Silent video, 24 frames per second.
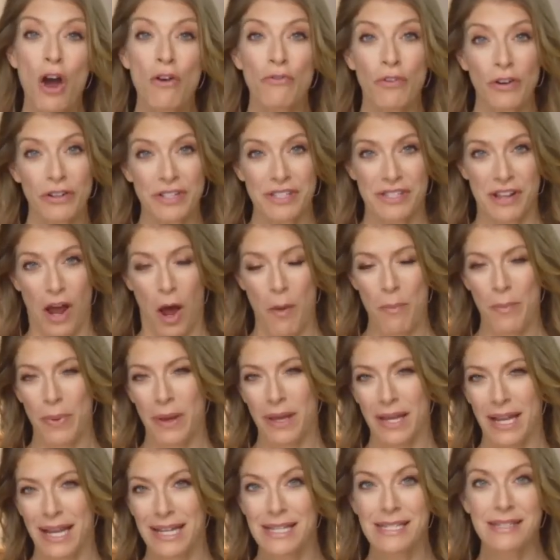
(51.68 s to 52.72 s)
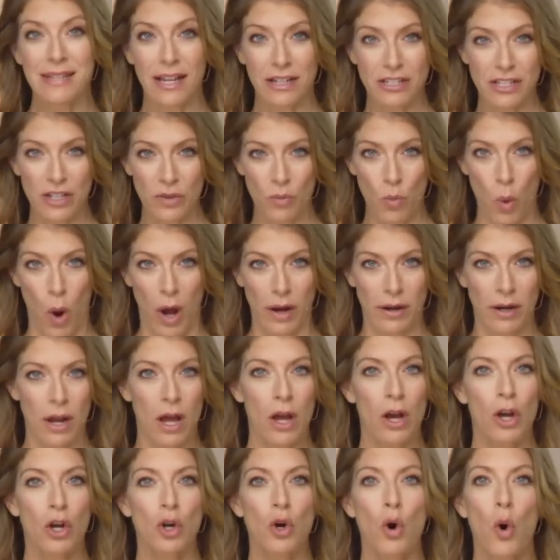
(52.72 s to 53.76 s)
First up, in Section 1,
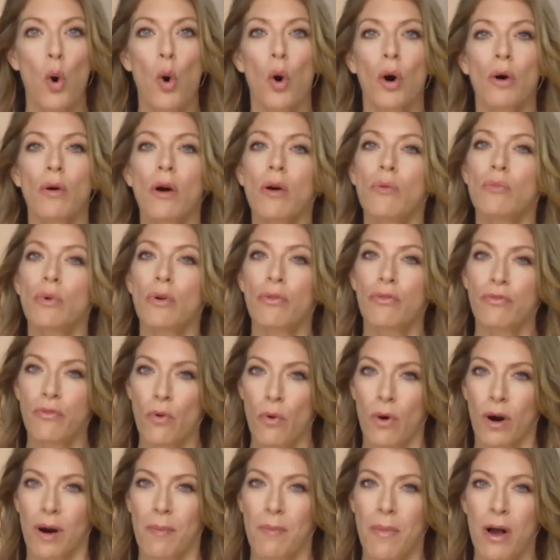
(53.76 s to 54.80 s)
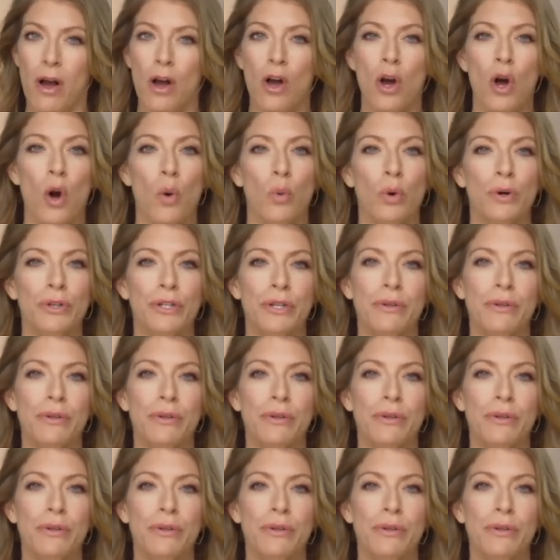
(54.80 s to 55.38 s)
Core Reform, we'll